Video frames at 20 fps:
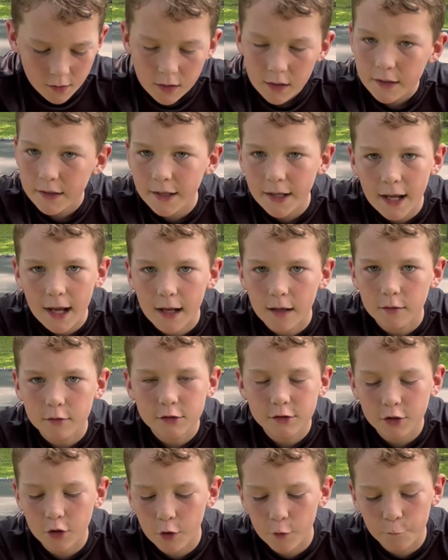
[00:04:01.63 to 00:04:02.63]
yeah,
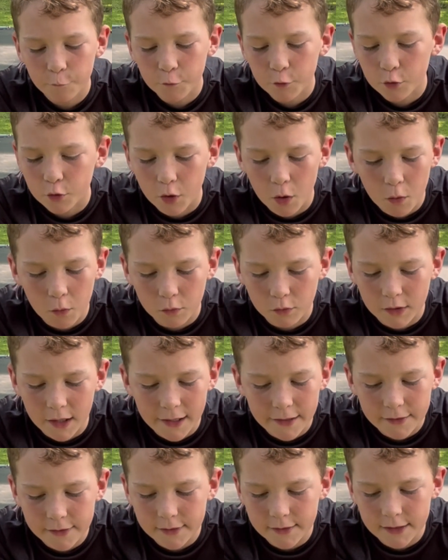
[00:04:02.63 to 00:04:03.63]
so if you don't
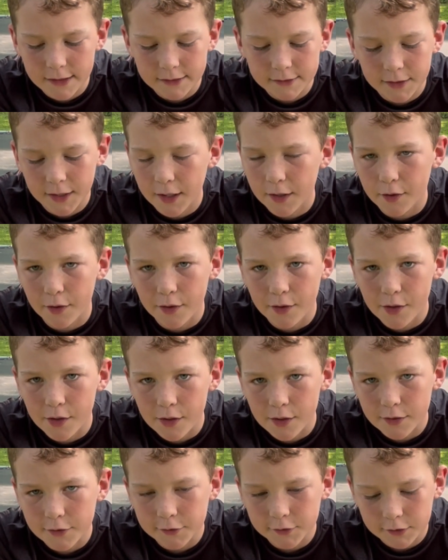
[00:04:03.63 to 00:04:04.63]
like these
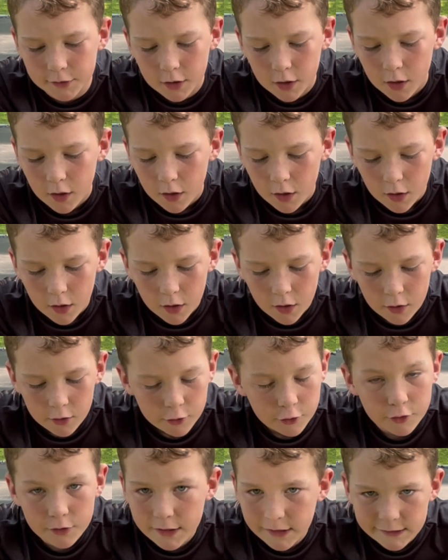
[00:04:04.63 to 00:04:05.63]
characters,
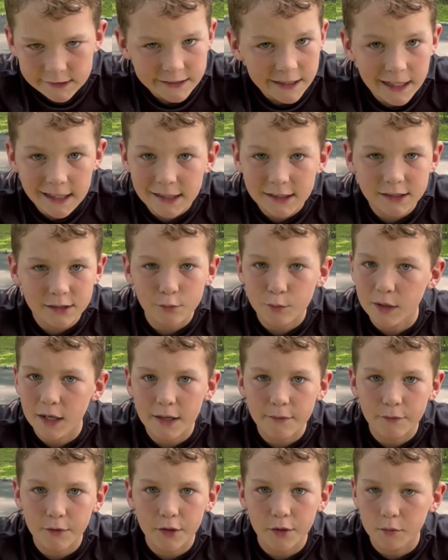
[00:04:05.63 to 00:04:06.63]
you can change it
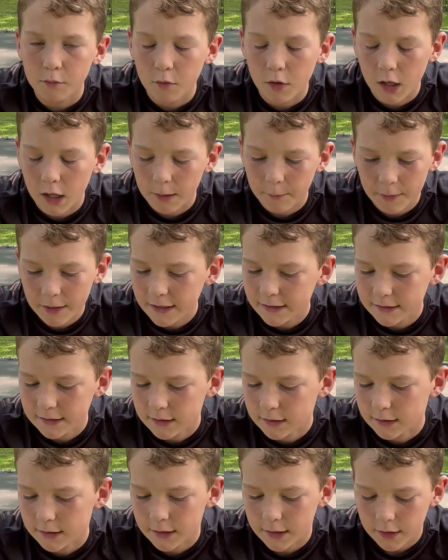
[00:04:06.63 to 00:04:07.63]
whenever you want,
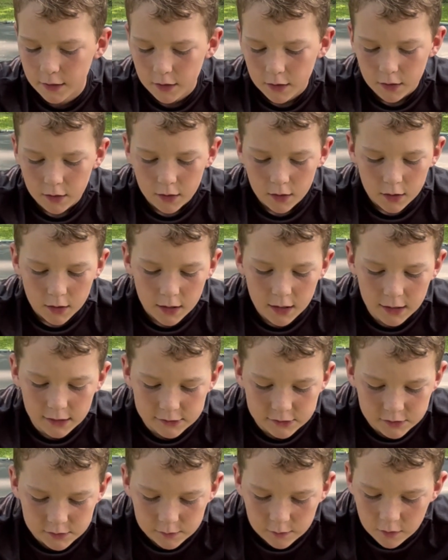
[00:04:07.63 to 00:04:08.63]
basically. Because
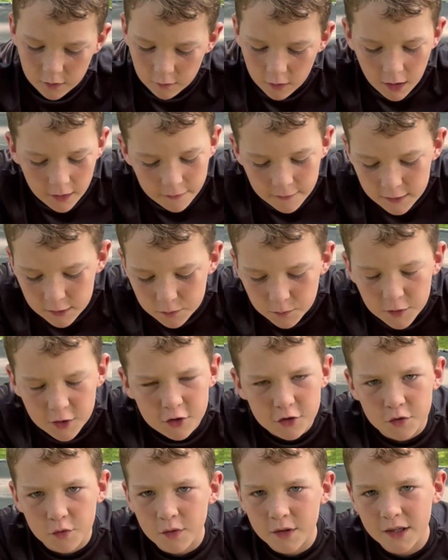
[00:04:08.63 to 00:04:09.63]
on this one,
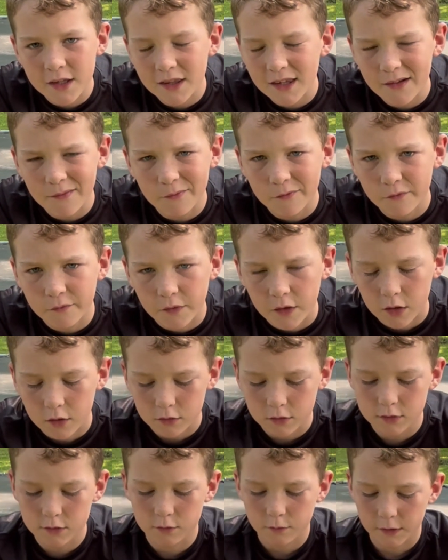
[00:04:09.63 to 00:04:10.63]
there's only 11
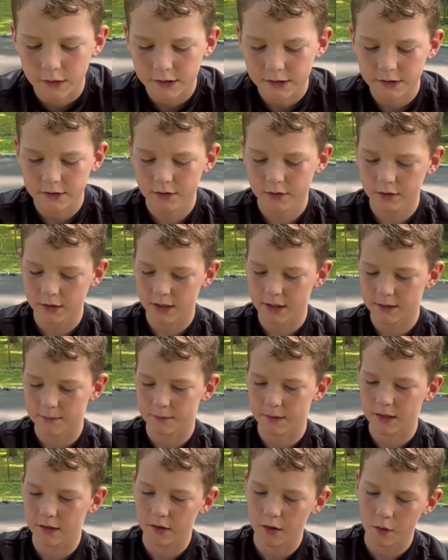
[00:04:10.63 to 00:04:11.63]
votes, which is
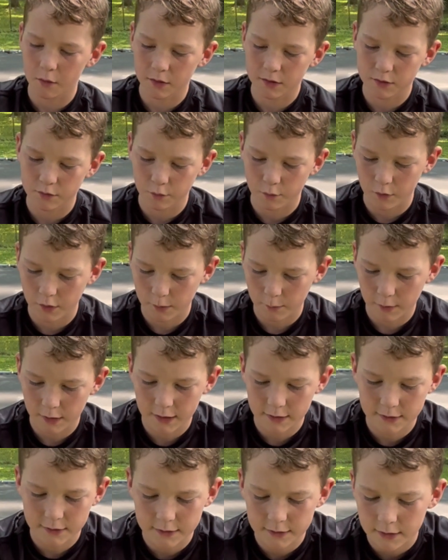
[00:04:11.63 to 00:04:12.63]
my lowest one
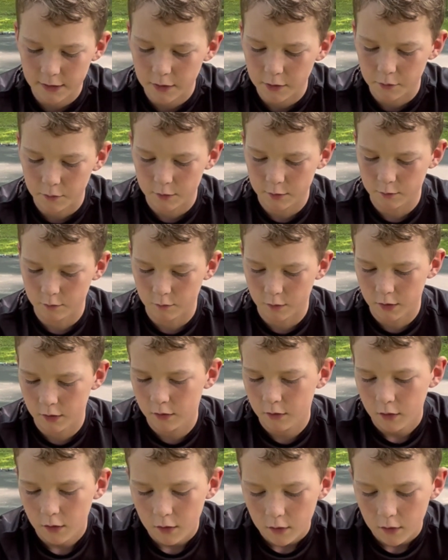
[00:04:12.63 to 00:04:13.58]
because it's the newest one.